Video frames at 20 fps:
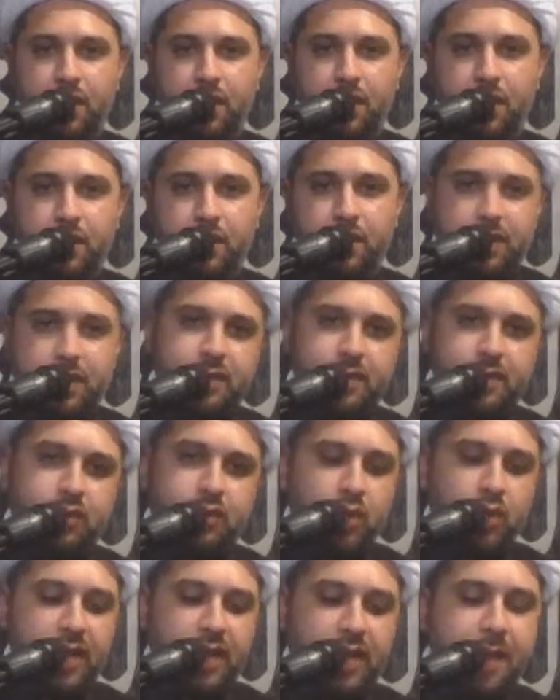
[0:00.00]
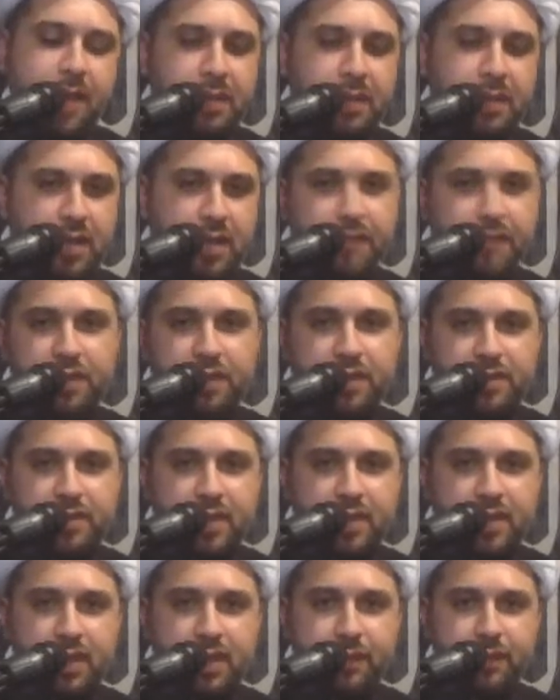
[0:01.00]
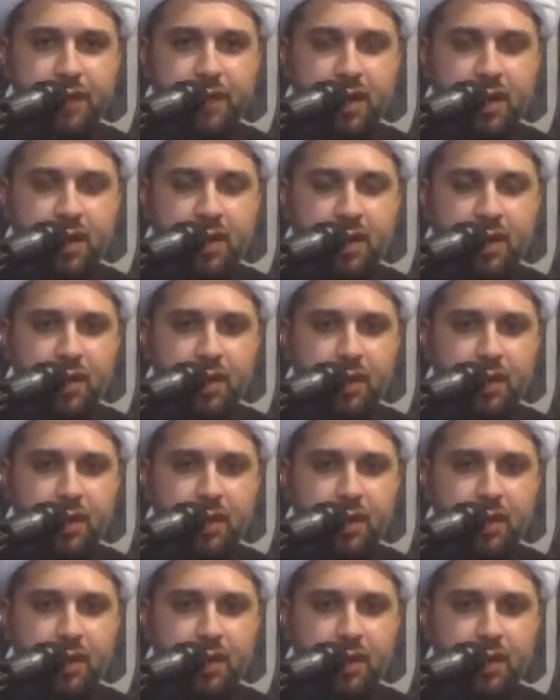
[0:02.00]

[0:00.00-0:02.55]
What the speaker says: This is what happened after Saqifa.